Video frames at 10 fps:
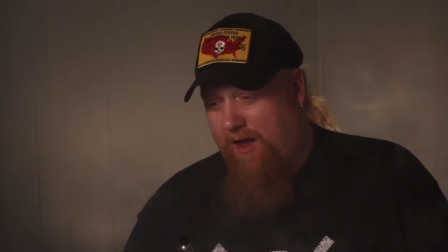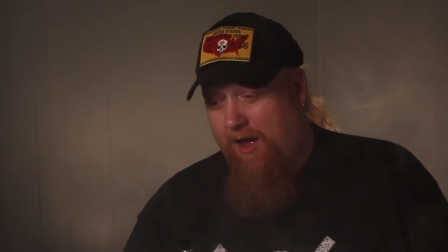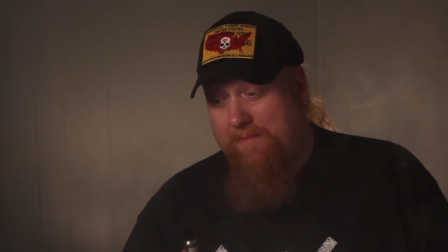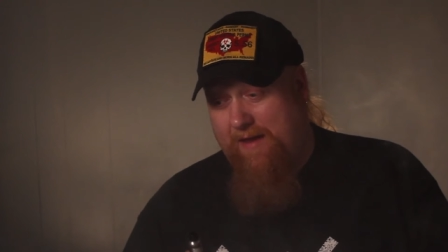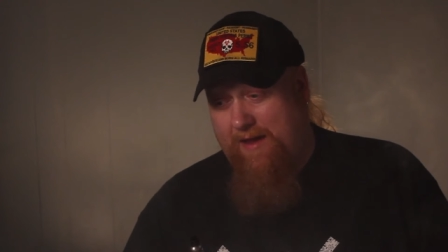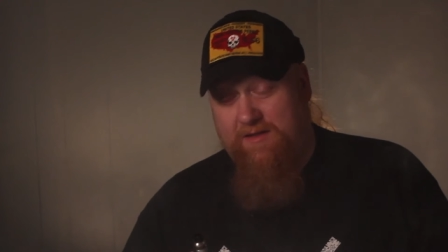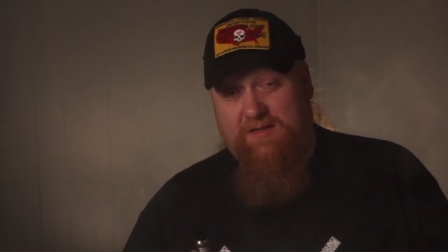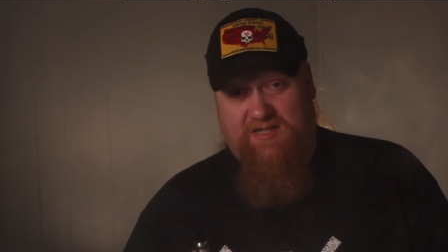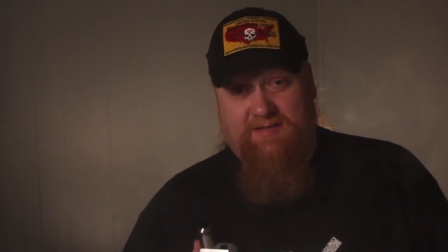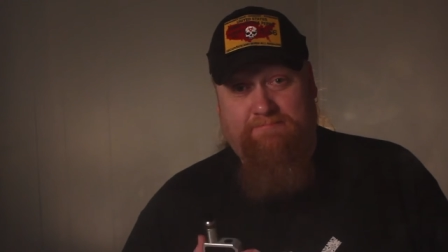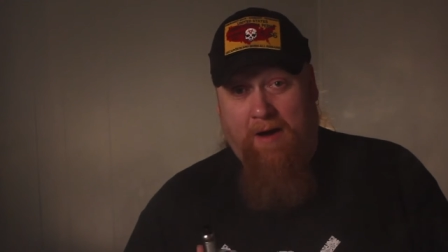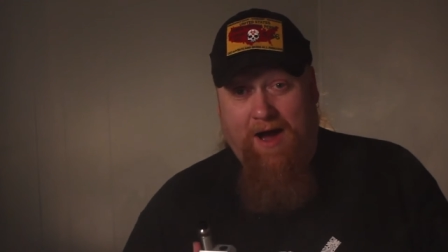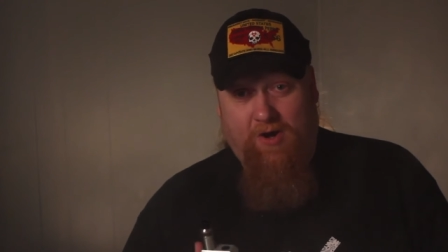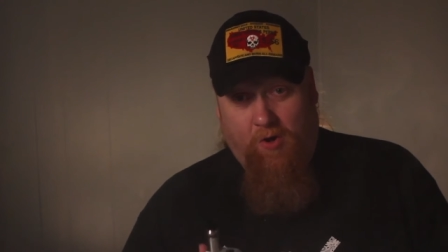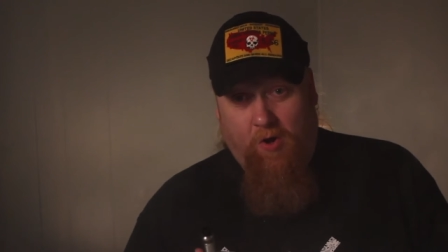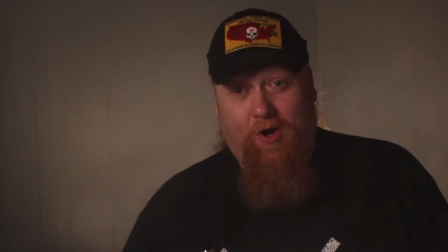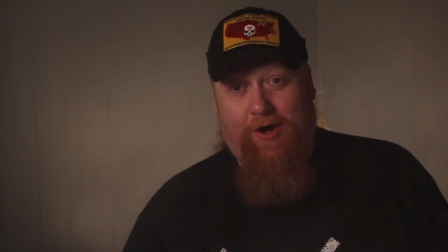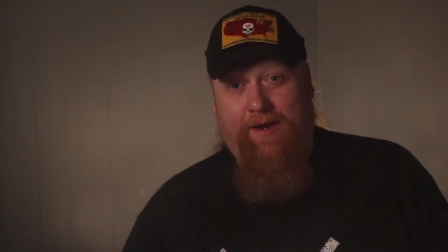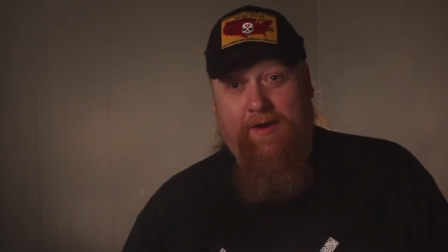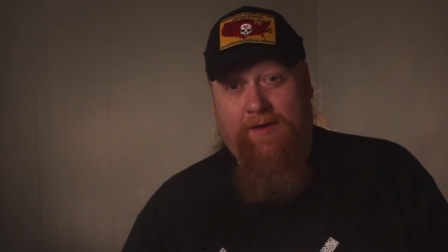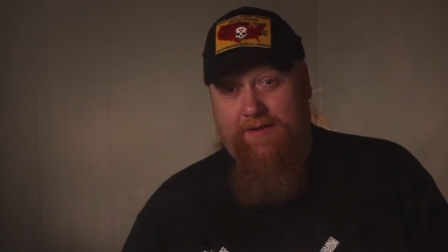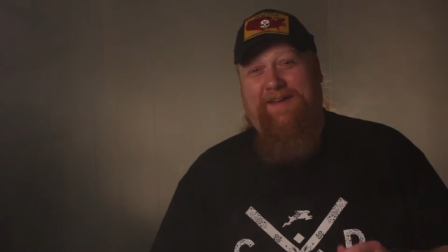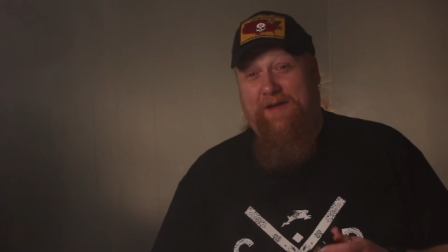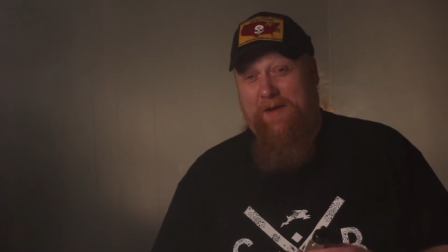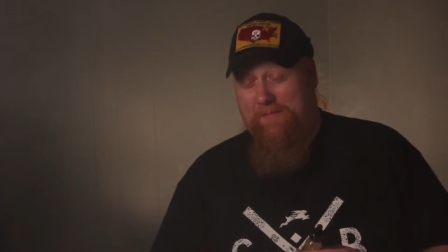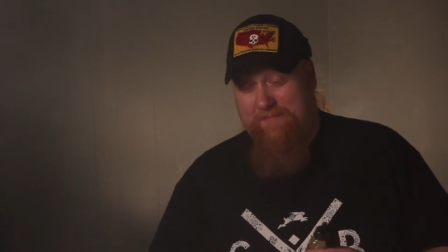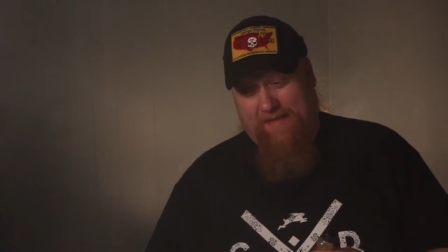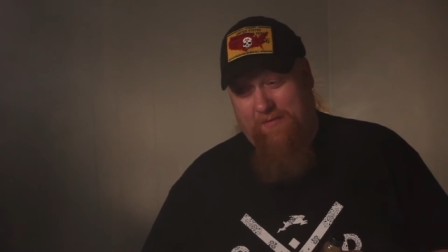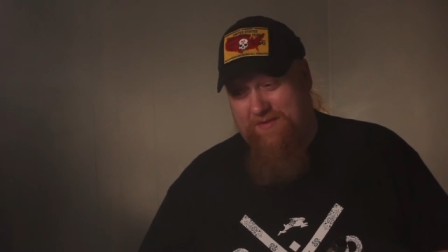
I mean, spot on. Um, that